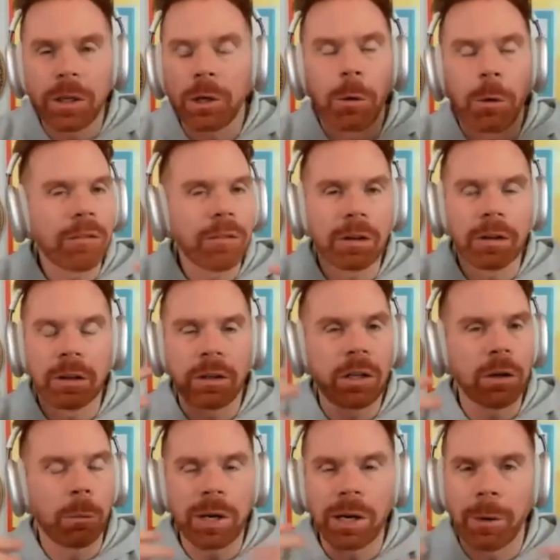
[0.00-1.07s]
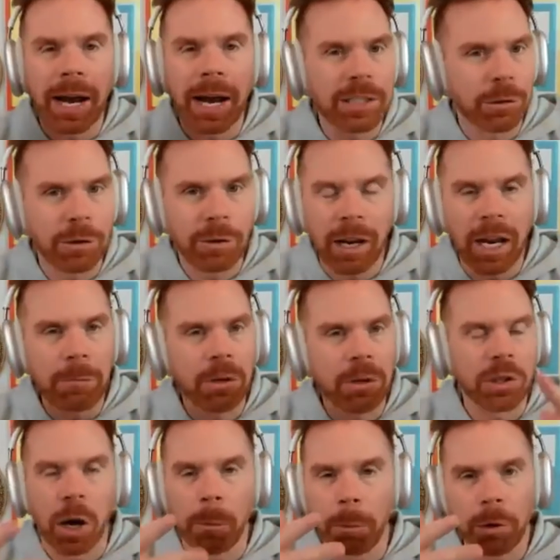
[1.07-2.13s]
You don't have you don't we don't ask for your name. You
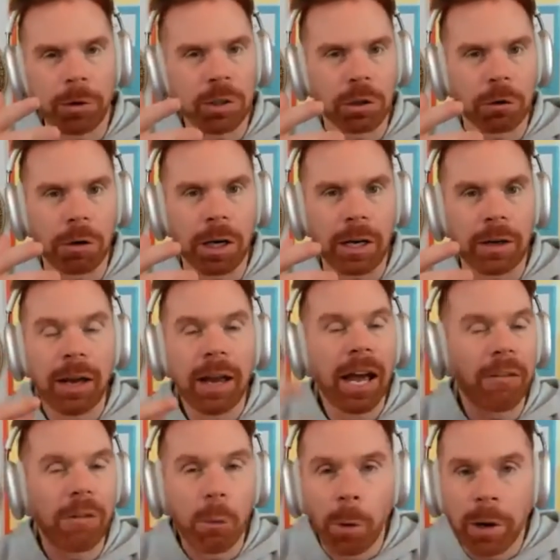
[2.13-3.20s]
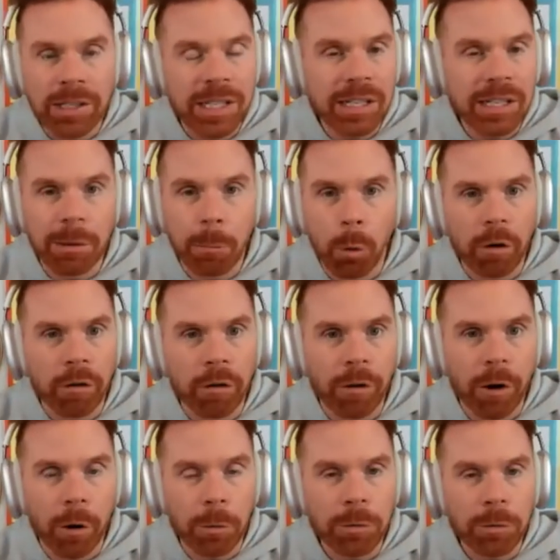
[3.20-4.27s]
just upload a screen. And if you want to see some more
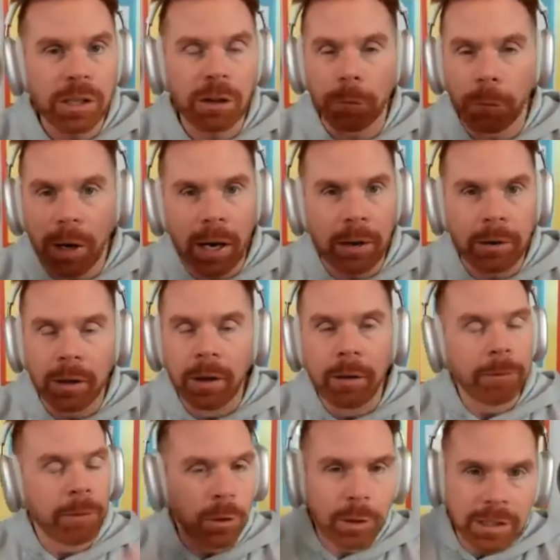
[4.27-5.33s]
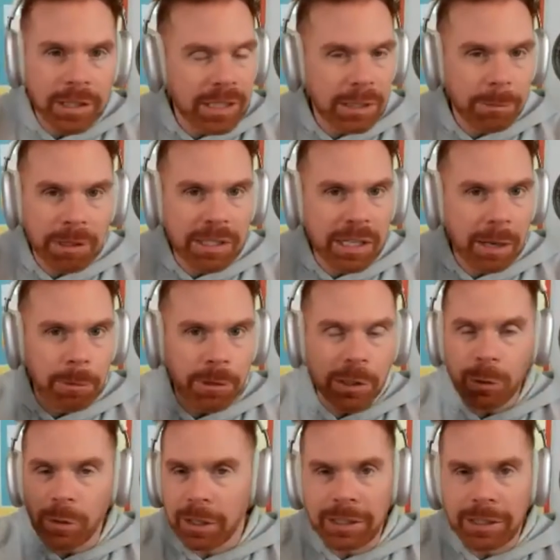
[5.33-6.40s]
phones that are read, you can see some examples
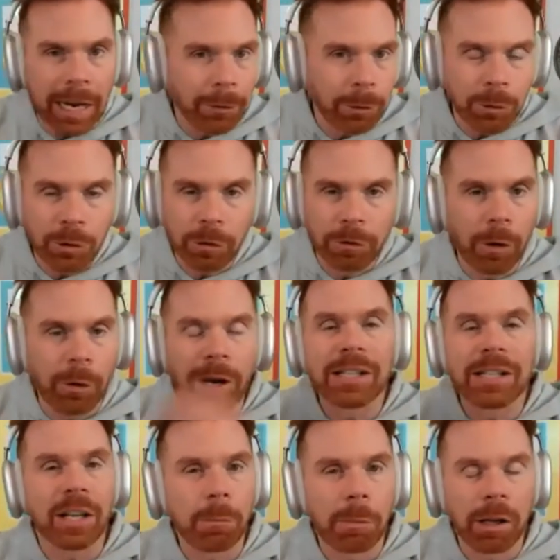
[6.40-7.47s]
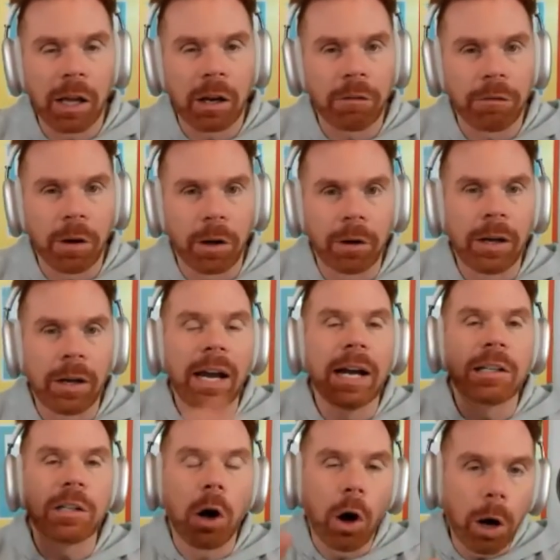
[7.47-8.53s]
there. you can download your phone. It's going to be a lot of fun.
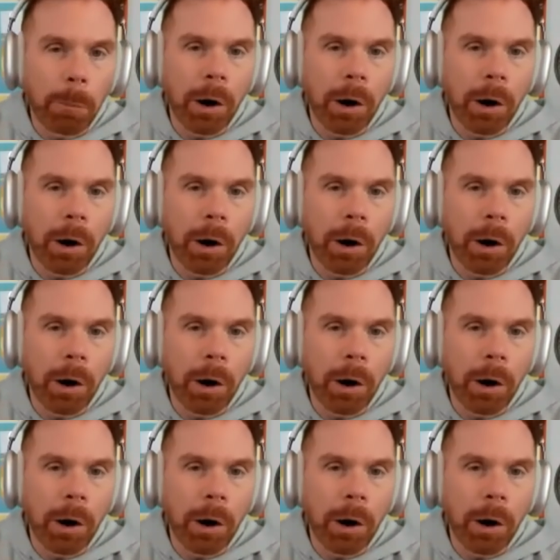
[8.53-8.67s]
It's all.